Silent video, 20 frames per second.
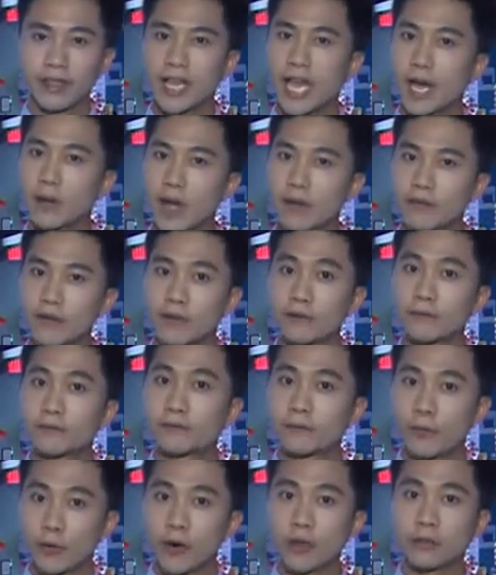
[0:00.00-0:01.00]
However,
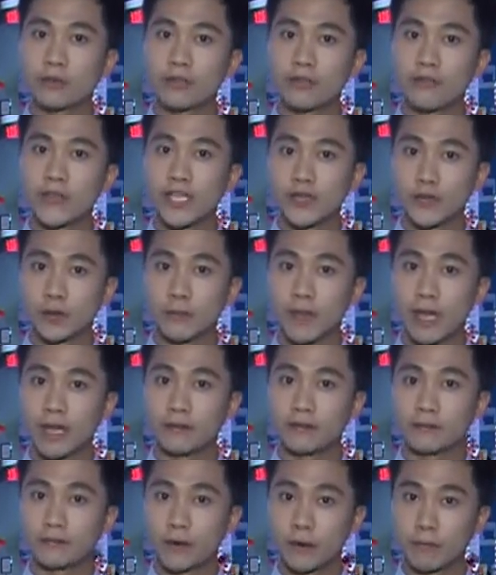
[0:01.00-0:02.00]
foreign movies
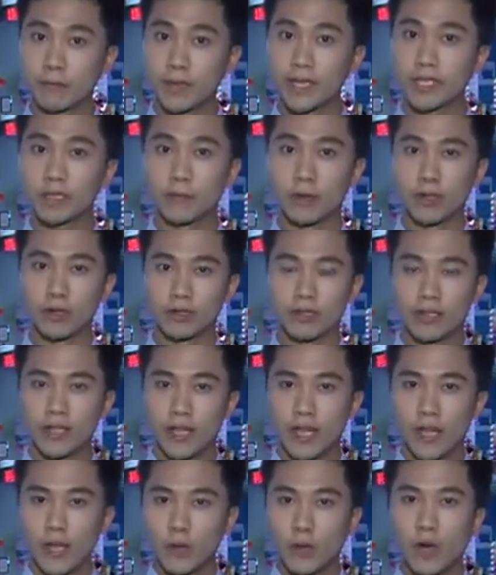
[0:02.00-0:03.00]
remain formidable.
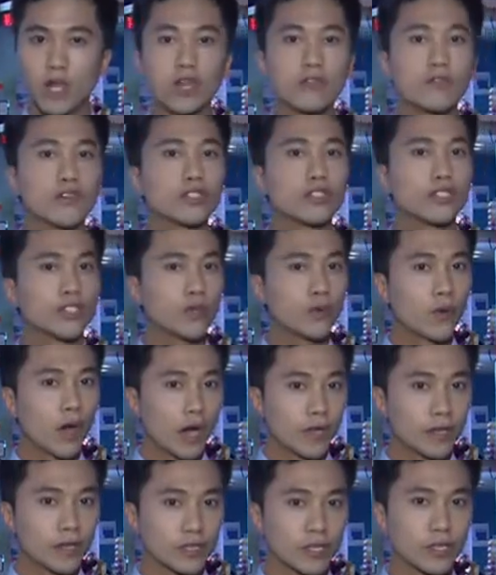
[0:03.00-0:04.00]
While over two
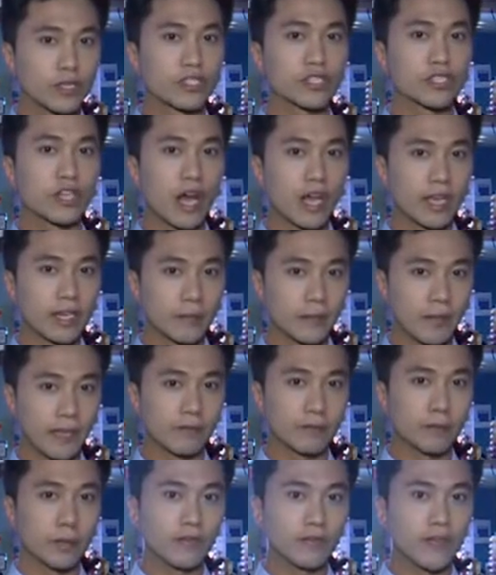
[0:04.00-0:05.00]
hundred
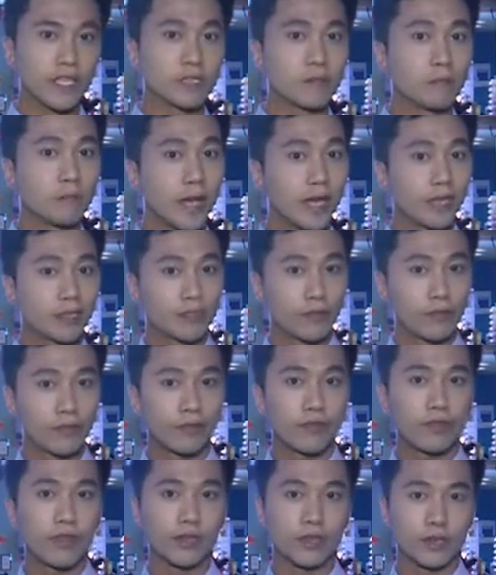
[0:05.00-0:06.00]
China-made movies made into
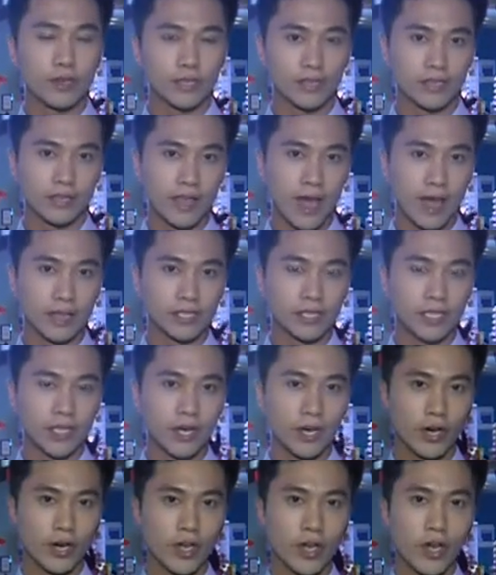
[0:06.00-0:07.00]
theaters last
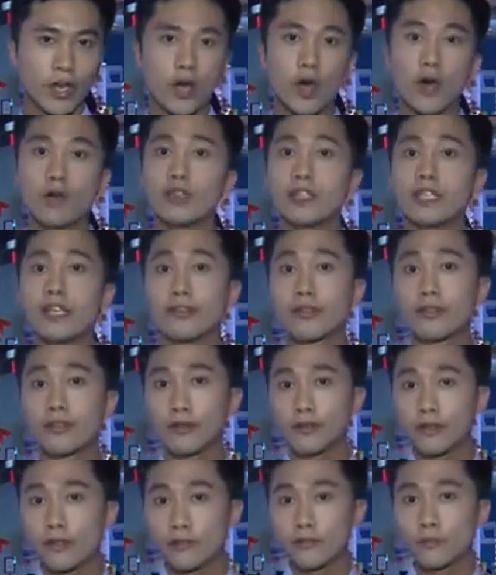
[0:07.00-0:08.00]
year, only
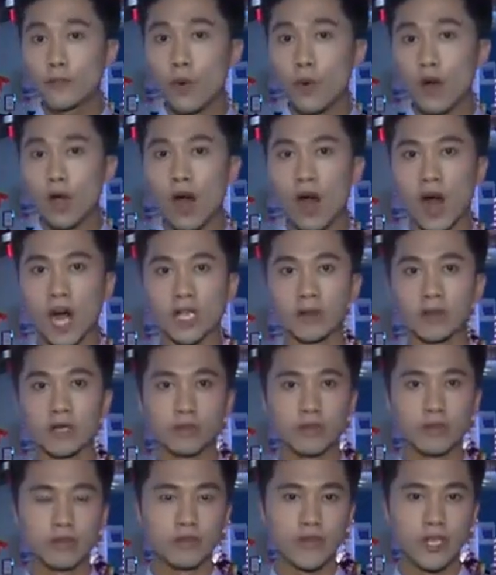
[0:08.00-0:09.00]
thirty-four
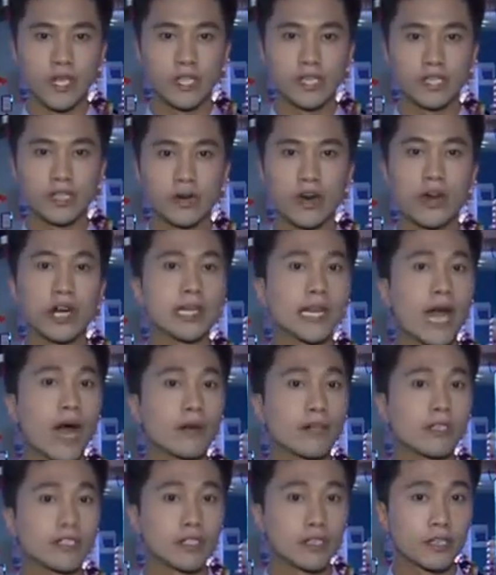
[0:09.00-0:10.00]
Hollywood movies are
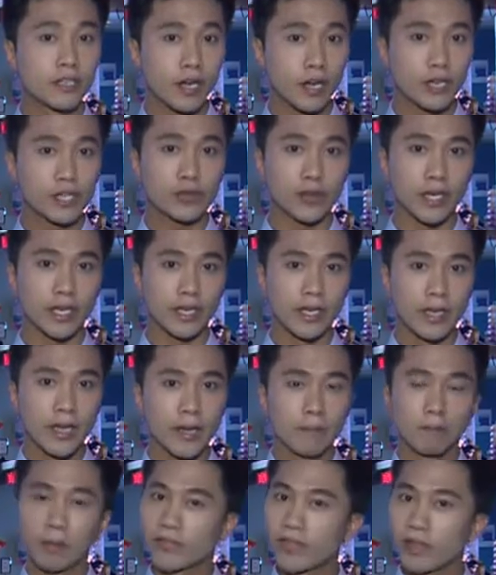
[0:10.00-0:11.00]
allowed into the country,
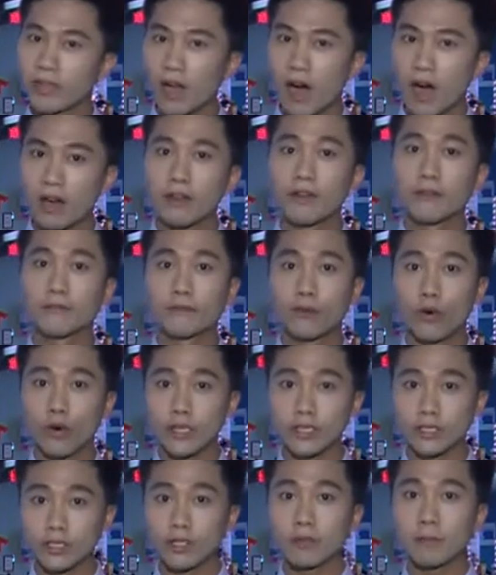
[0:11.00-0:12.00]
but they got
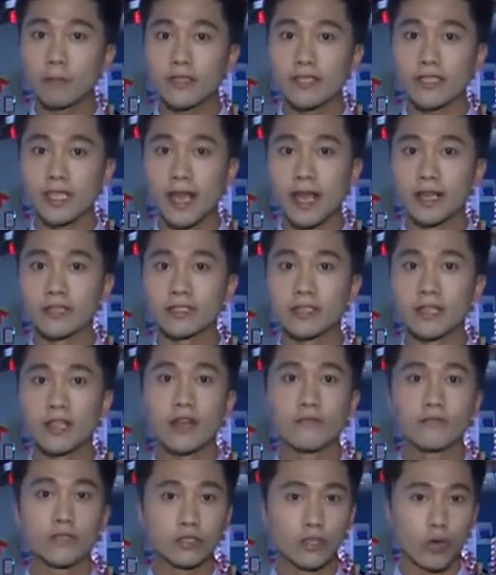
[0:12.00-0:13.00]
forty-two percent
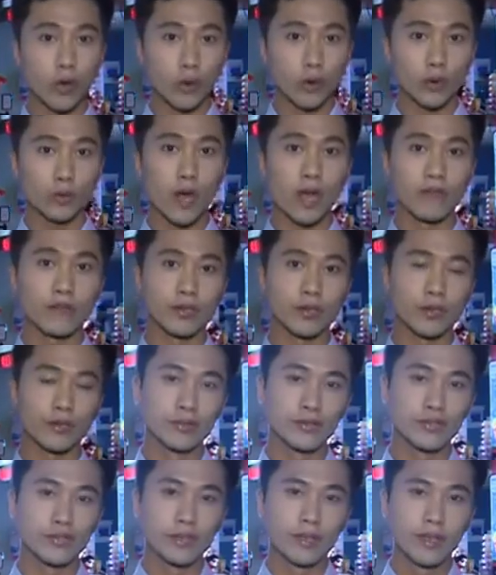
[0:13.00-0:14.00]
of the total
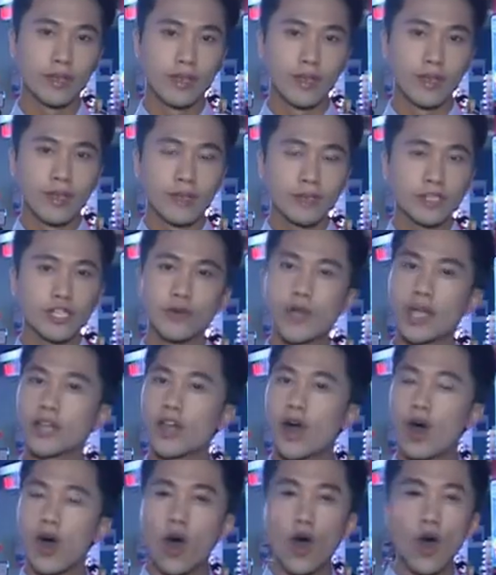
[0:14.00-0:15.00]
revenues. So
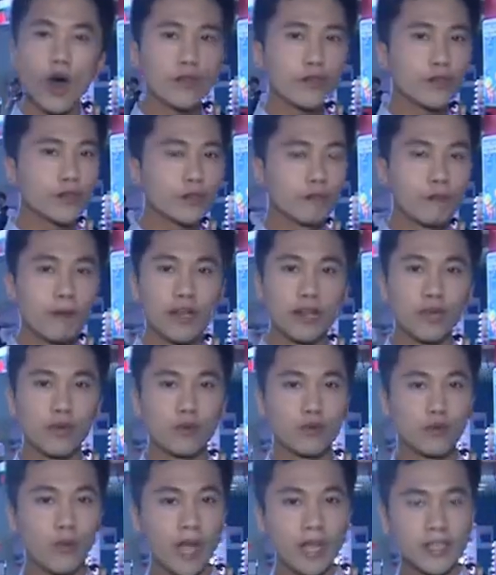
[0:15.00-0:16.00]
can all those money
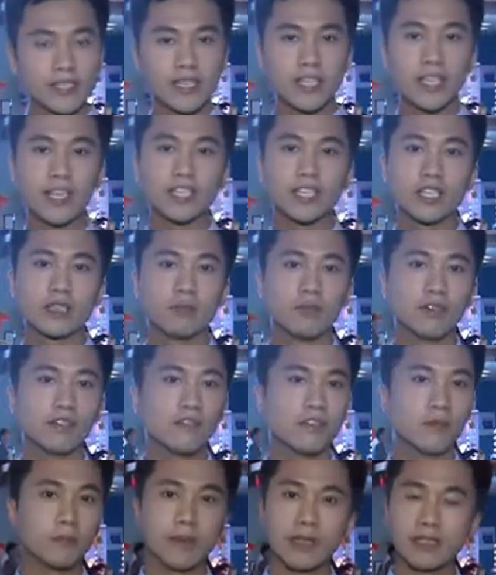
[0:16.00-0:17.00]
racing into the
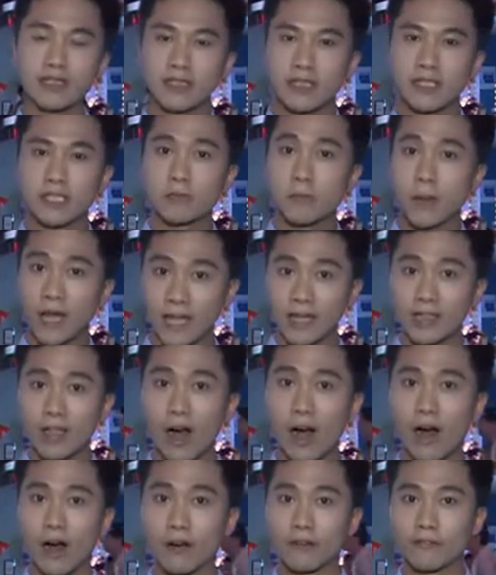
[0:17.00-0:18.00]
movie business pay
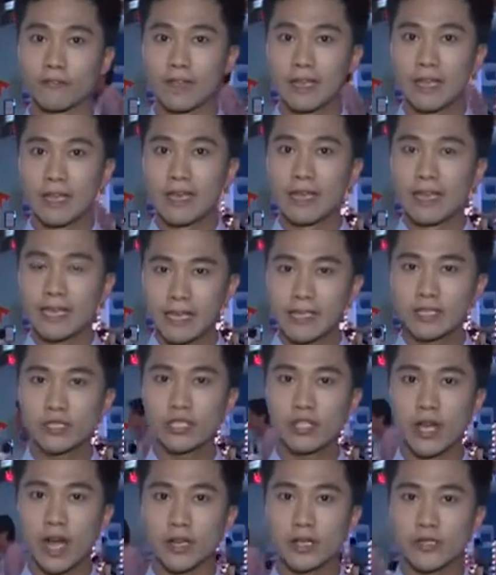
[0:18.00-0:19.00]
off?
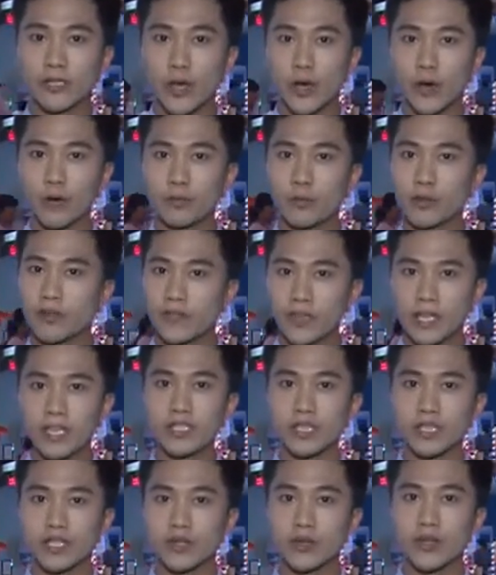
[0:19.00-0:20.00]
Is China's own movie
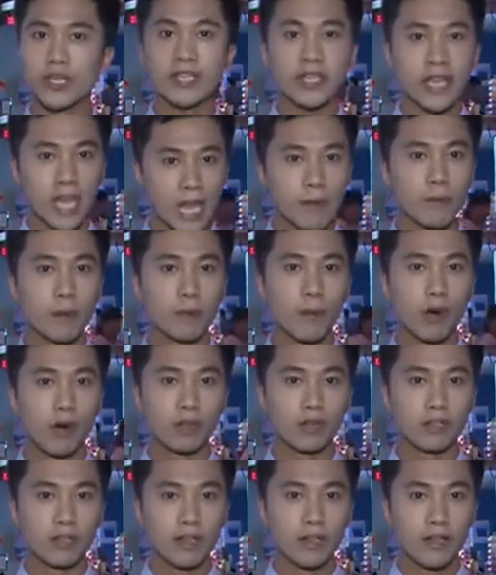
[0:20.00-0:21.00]
industry
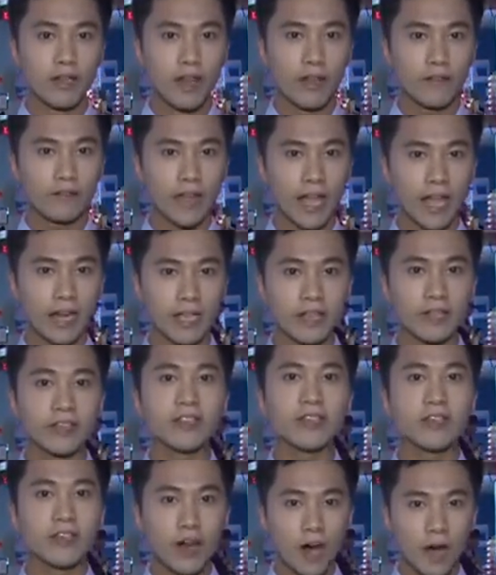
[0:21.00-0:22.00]
capable of
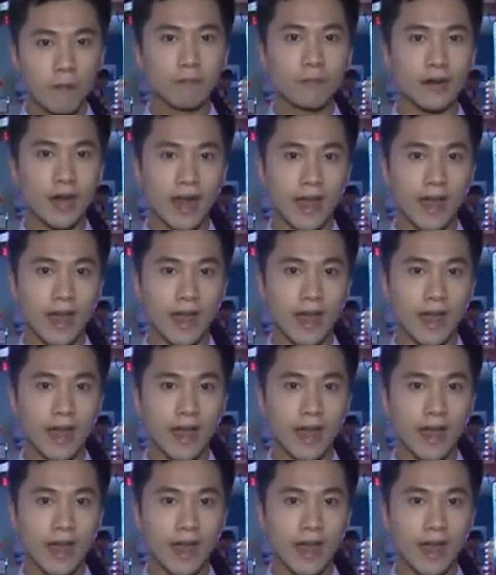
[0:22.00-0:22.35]
getting the upper